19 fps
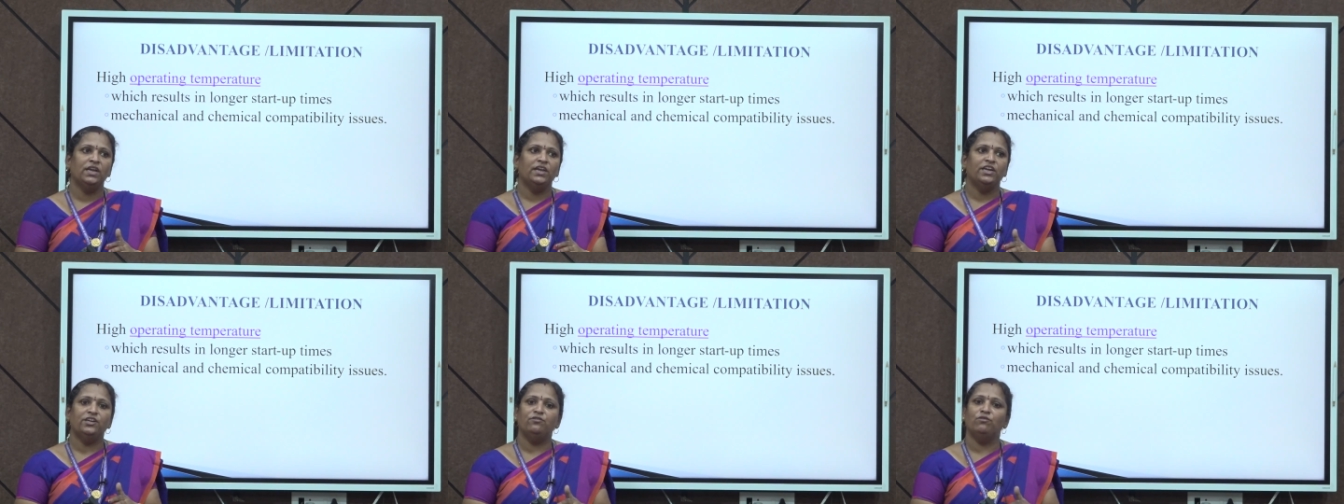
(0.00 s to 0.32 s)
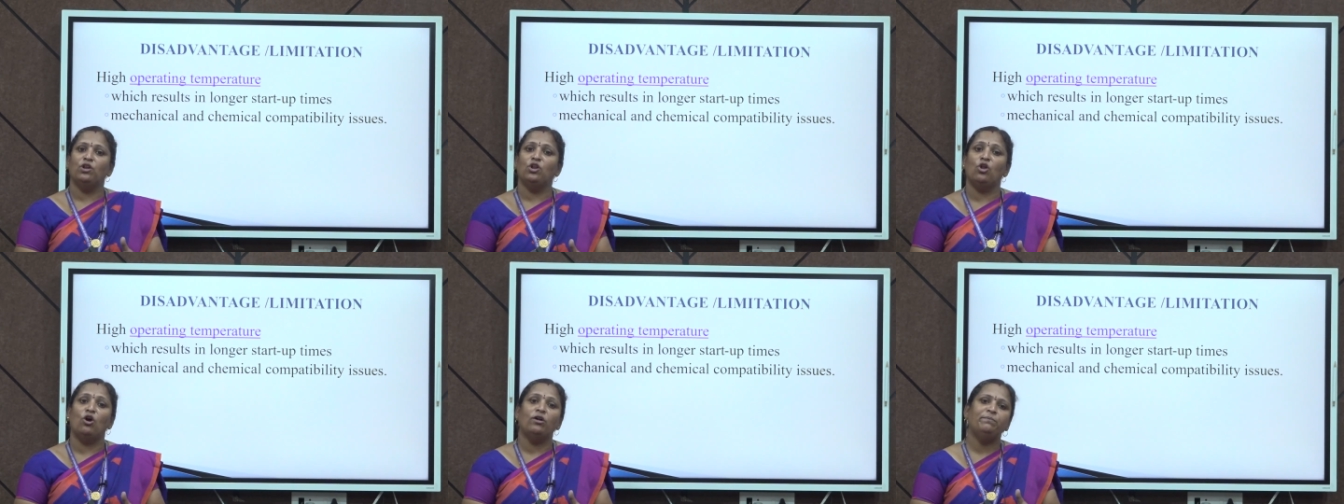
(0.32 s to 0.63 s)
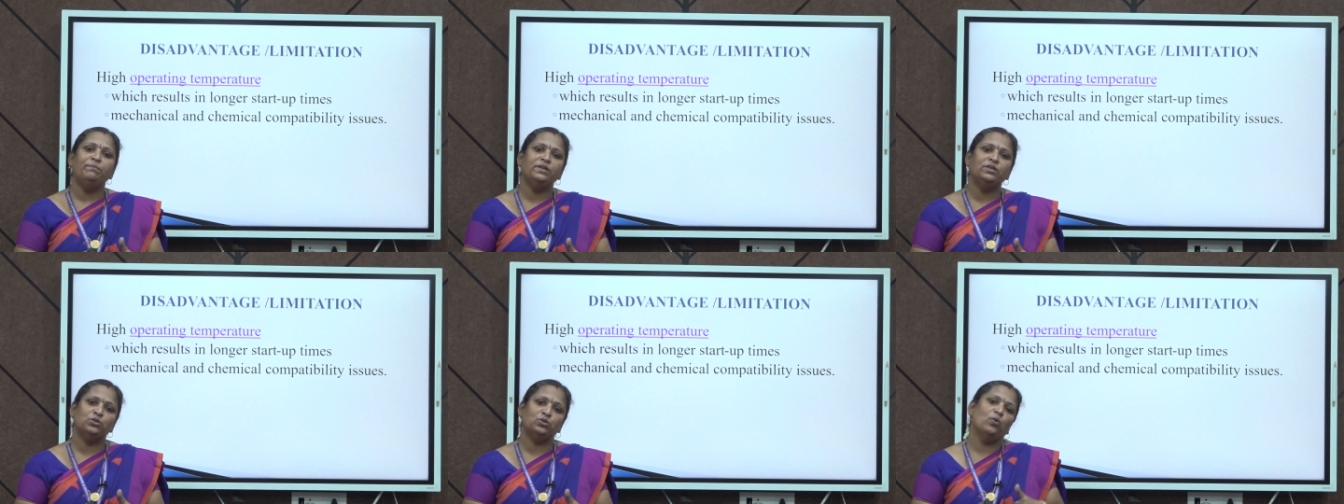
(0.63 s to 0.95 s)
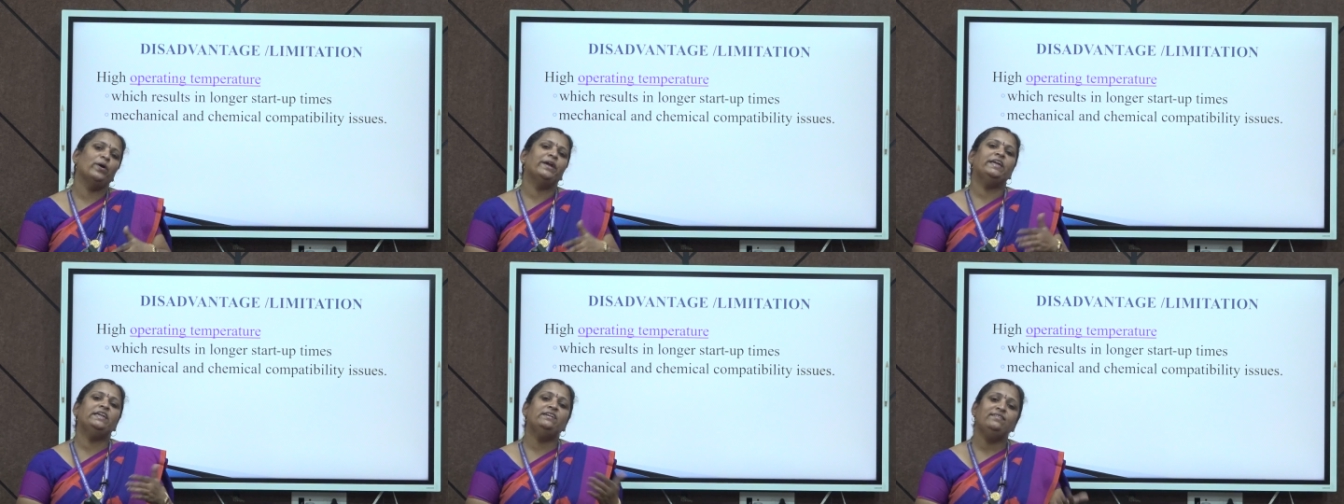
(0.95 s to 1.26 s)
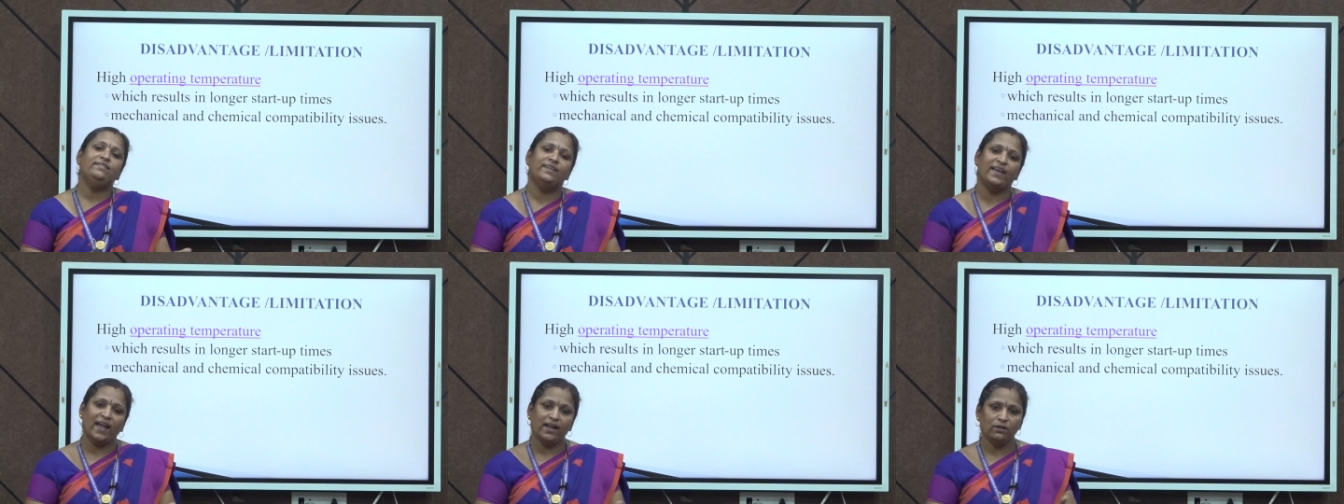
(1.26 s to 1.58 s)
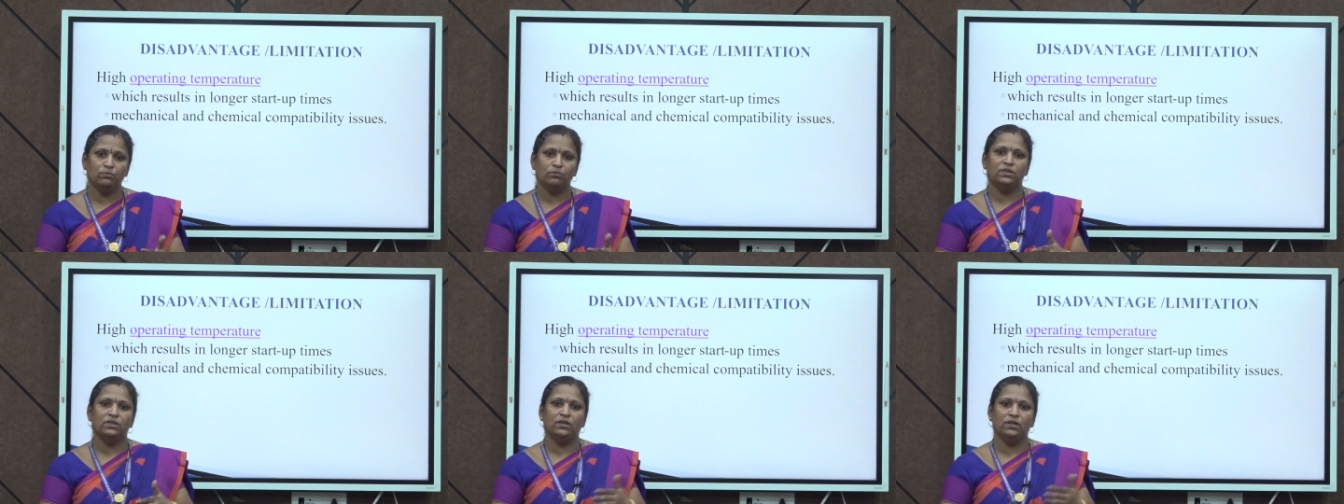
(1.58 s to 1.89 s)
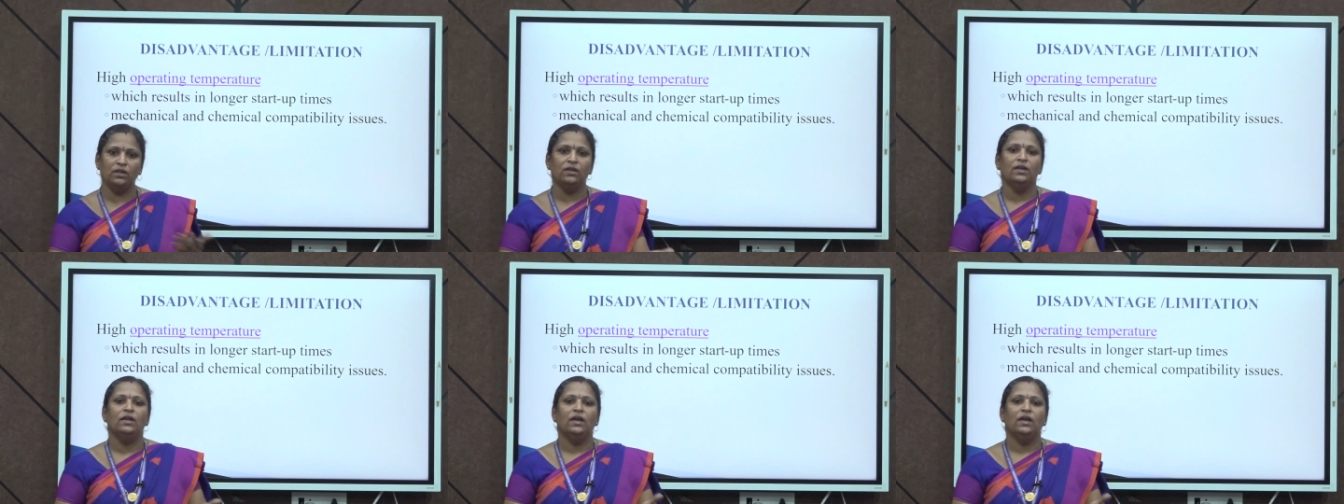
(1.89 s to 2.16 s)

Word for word: it will not be so intact with the